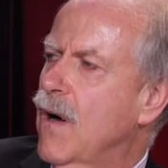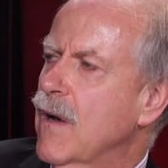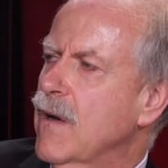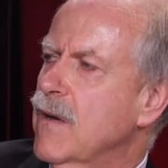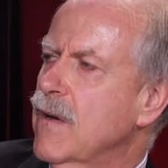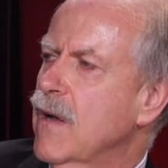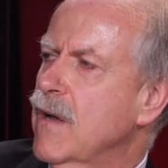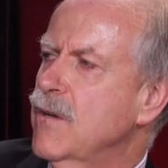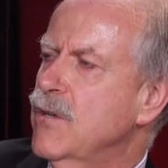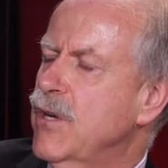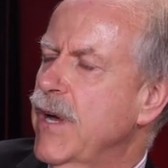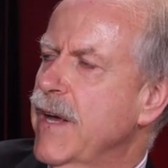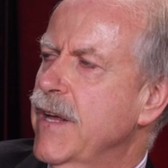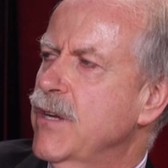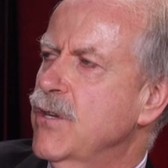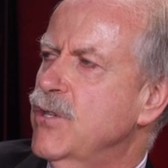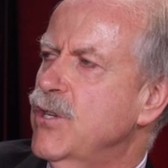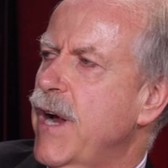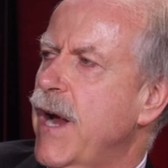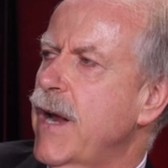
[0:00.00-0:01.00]

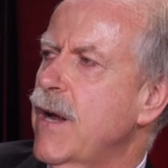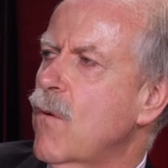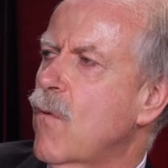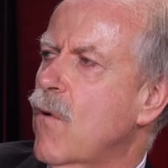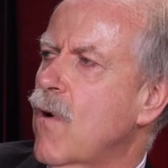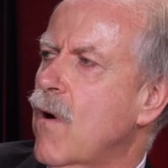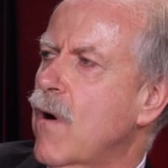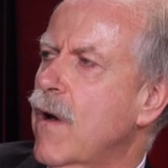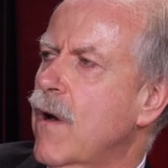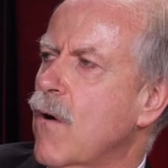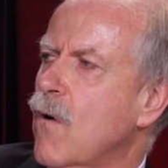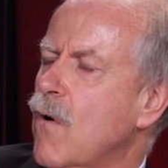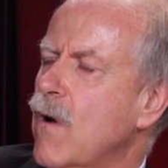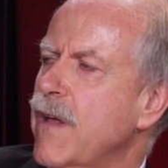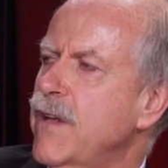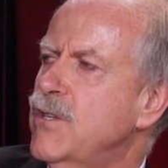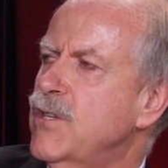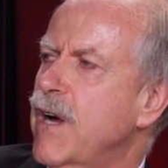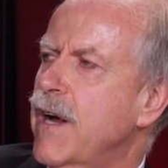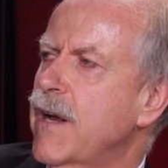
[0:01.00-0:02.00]

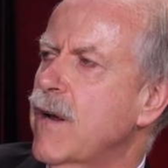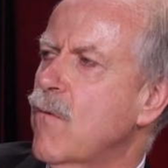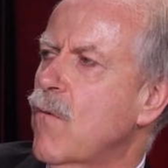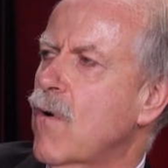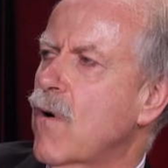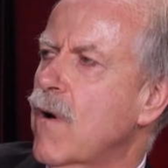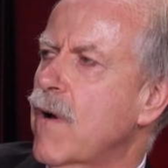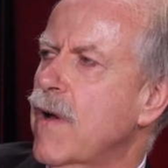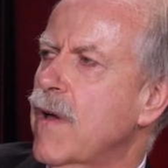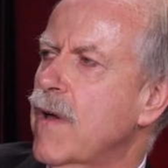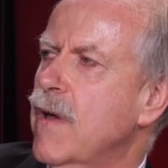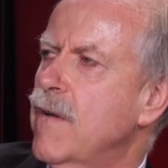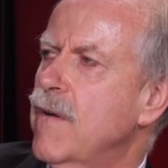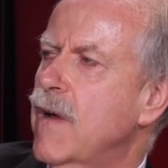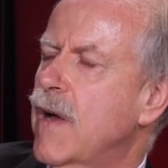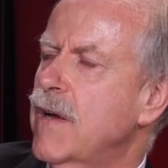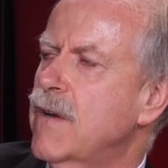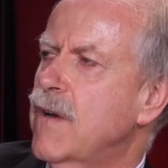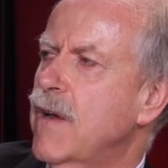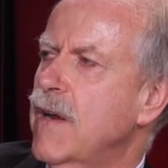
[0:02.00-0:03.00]
Early January
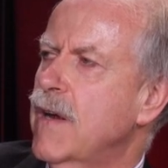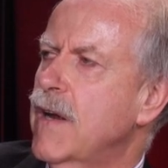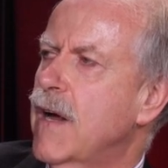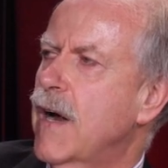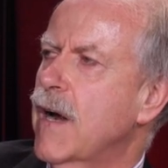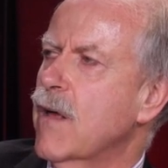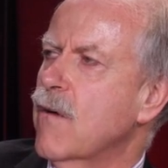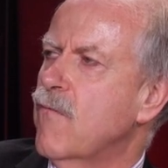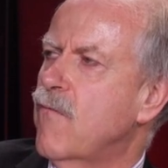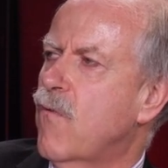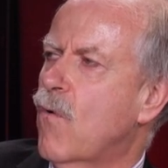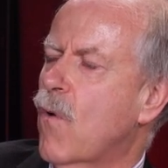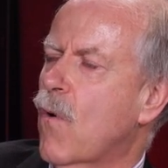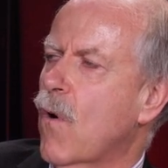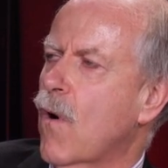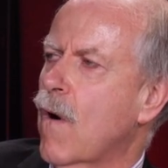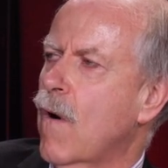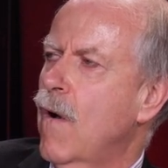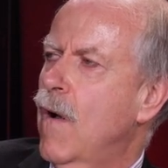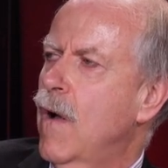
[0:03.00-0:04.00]
in
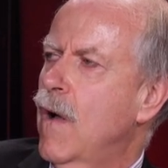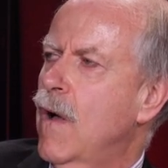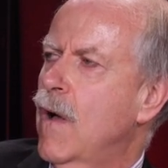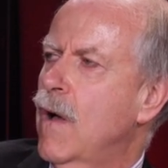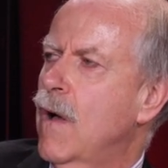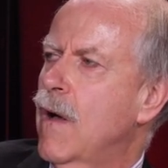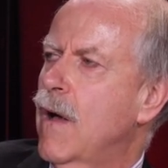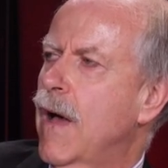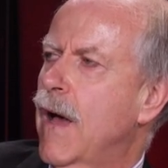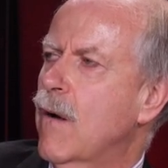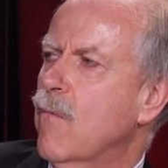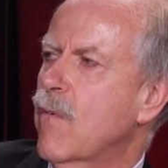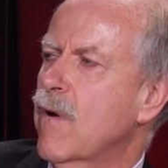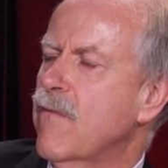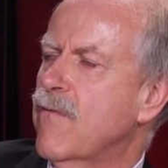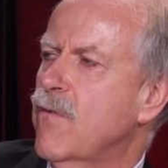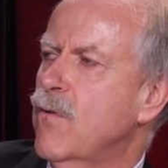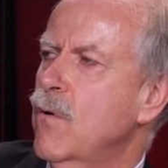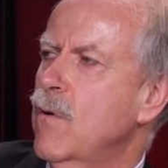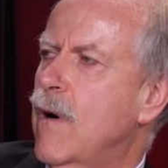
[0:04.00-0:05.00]
1994, and
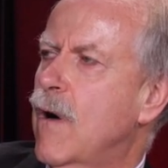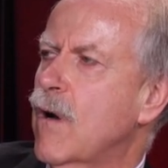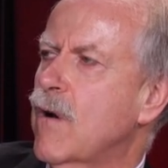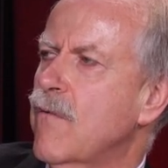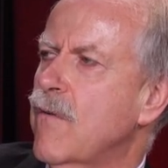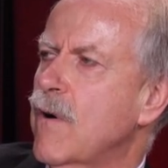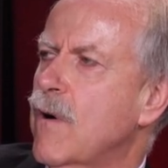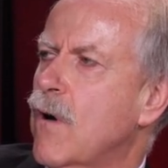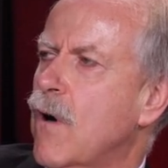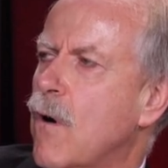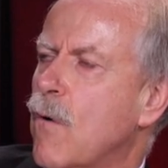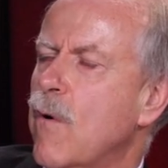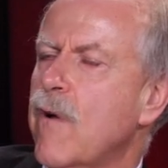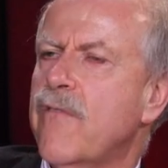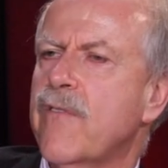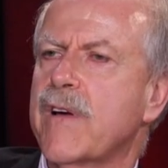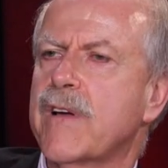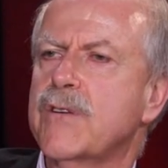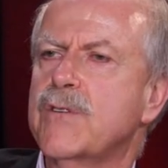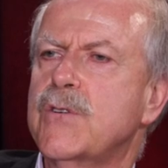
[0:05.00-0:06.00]
we flew out of a
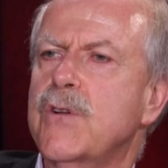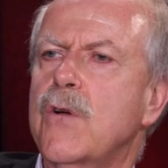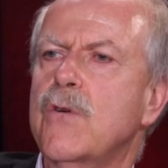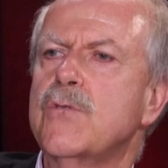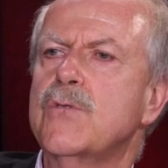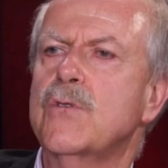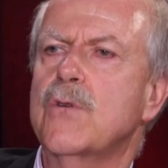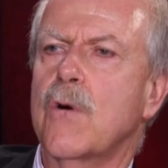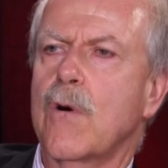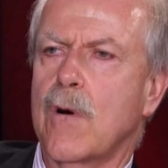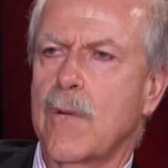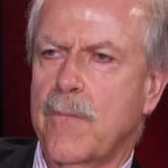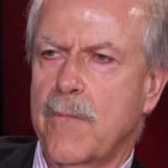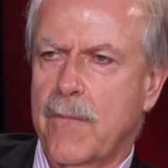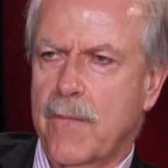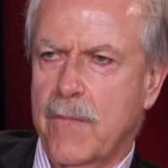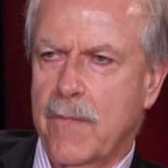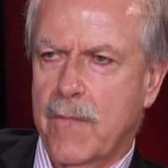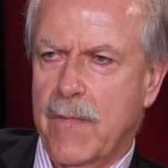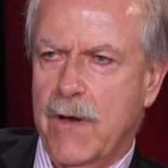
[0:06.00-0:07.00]
horrific
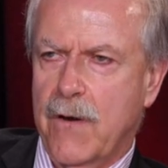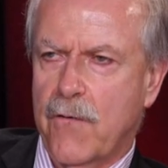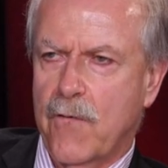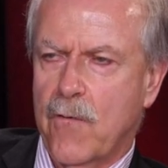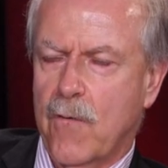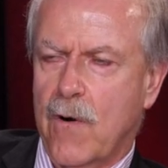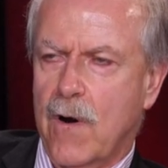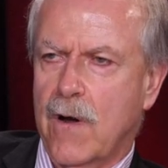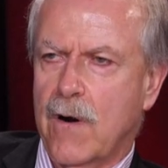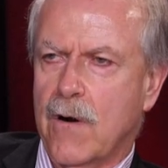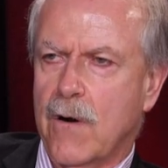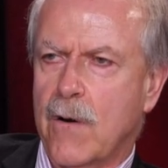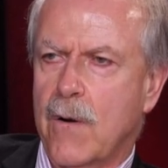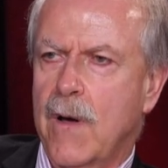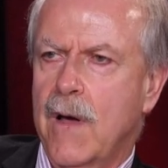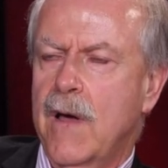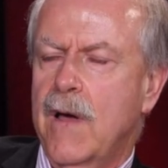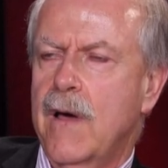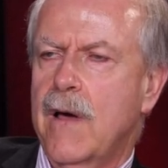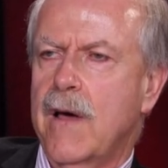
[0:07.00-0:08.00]
snowstorm in
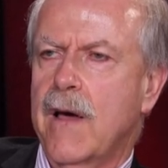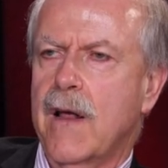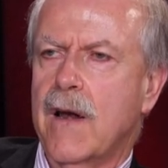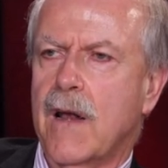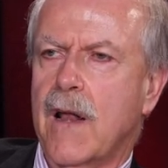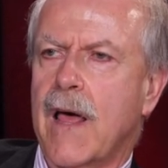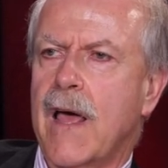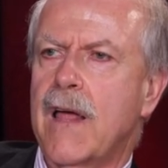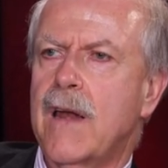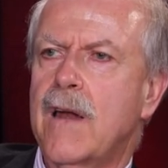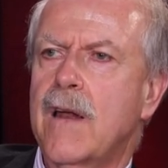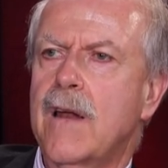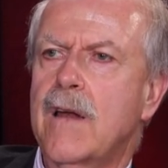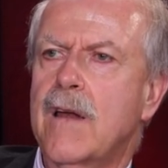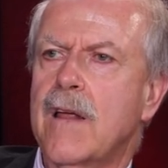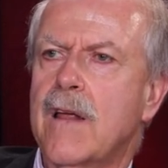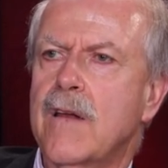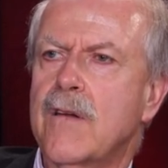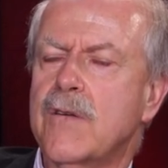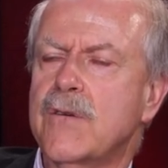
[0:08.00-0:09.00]
Toronto and
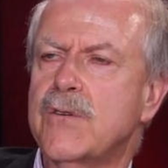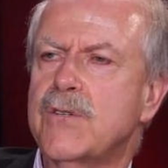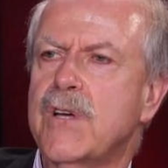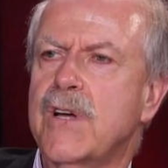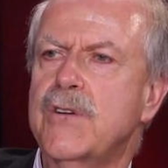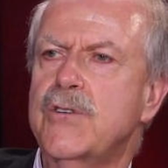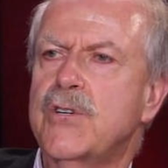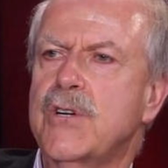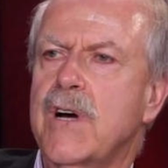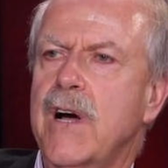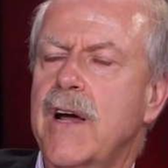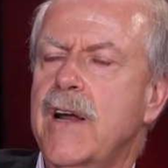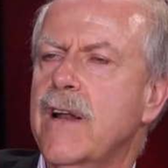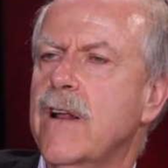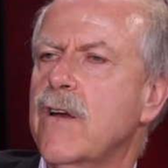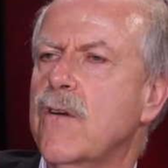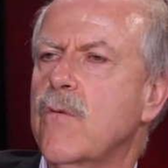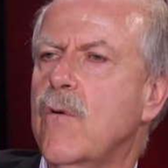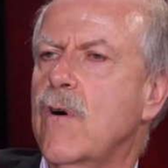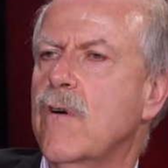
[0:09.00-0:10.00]
landed into sunshine
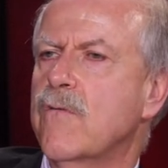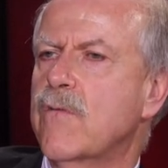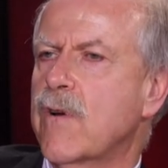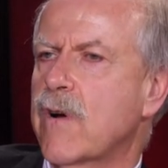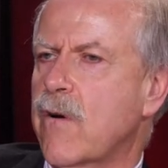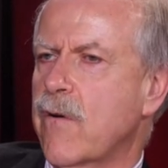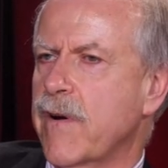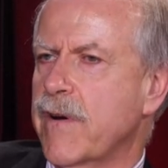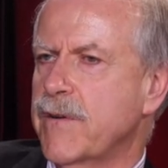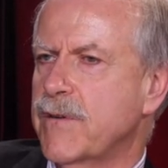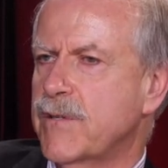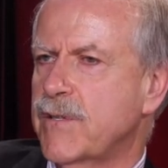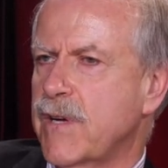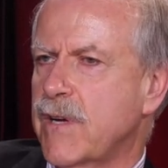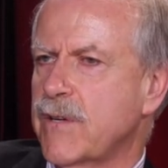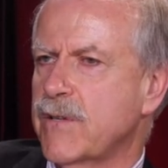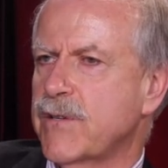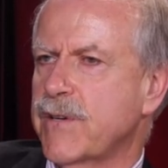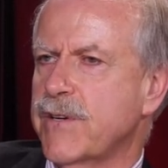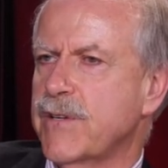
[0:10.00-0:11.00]
at 12 degrees
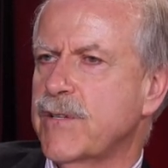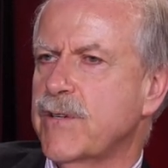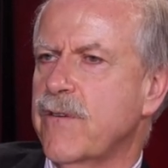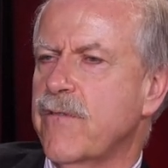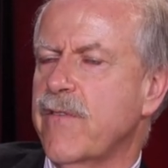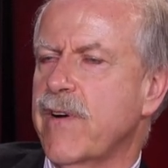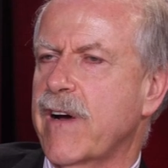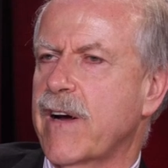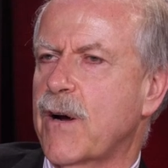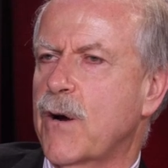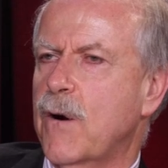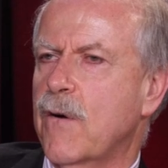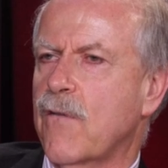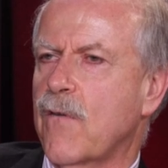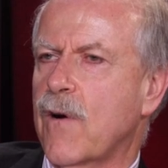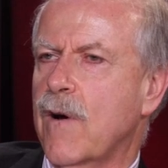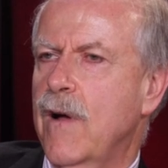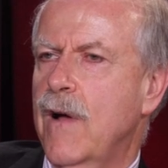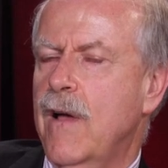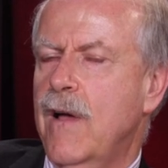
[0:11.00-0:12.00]
Celsius in
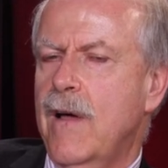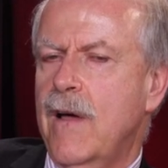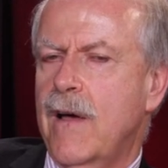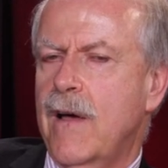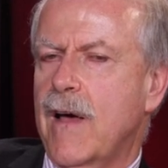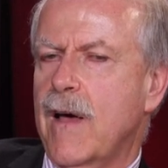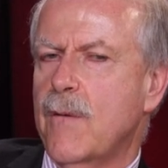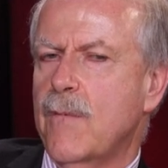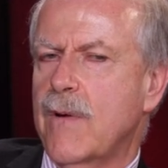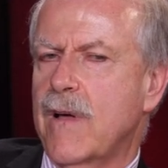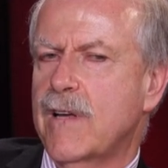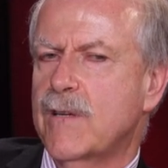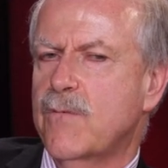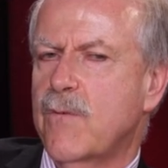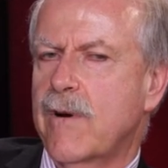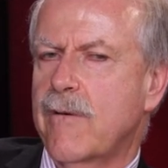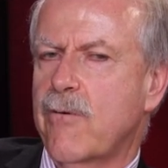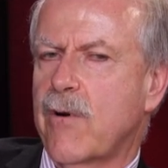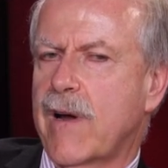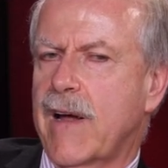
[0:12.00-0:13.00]
Vancouver. And
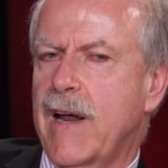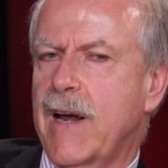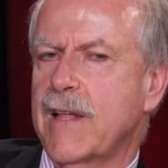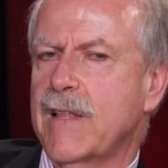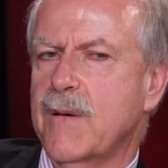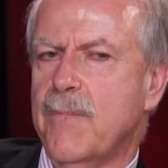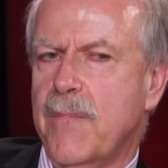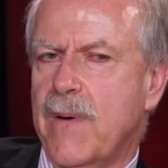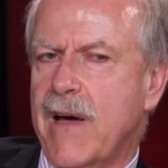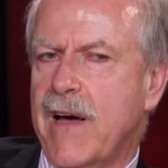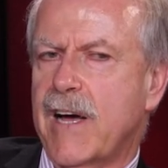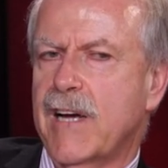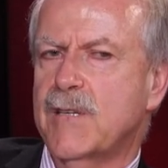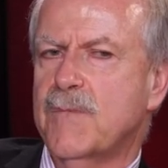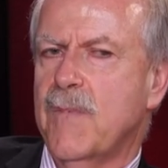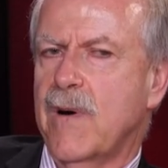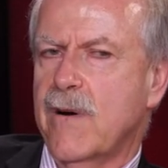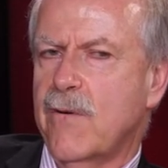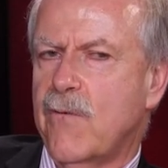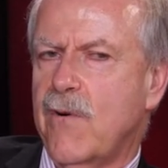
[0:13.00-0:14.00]
as we were getting the
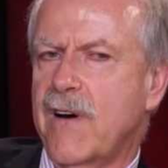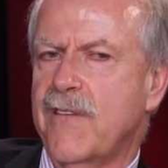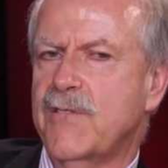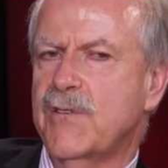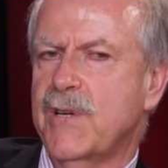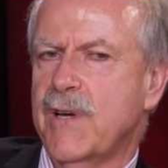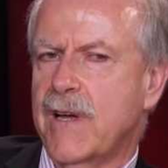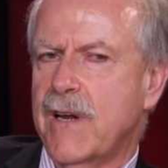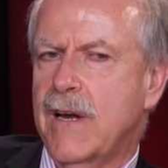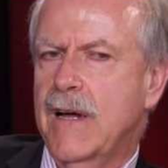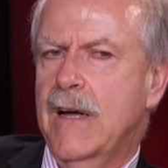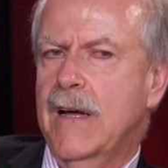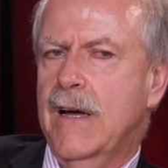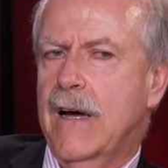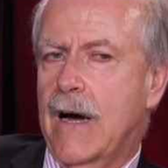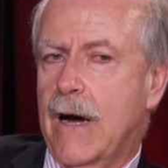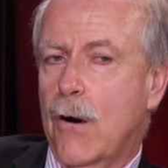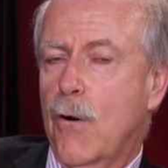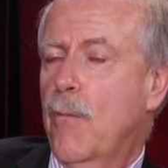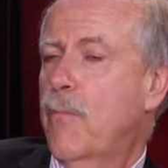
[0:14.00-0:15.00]
bags, my wife said,
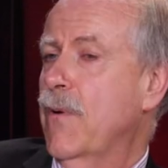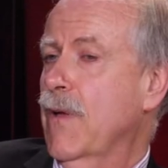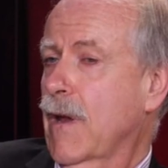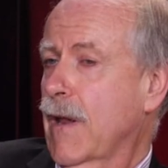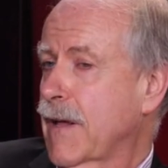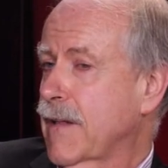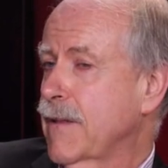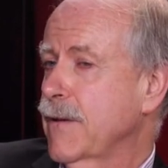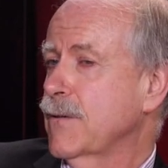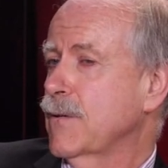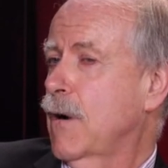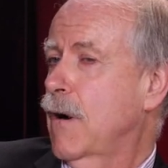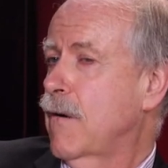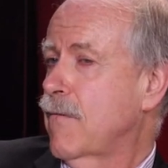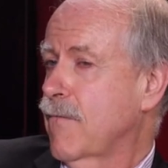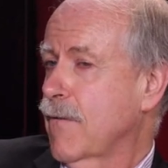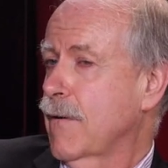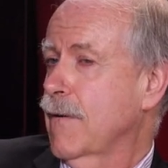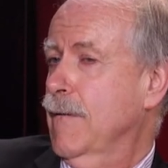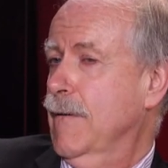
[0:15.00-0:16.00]
"I hope you like this
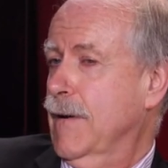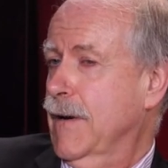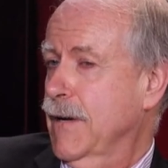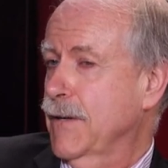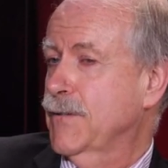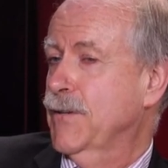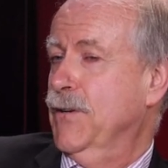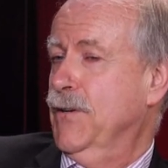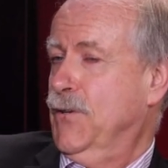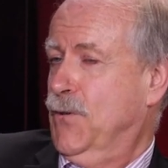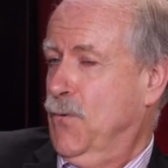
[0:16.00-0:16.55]
offer, because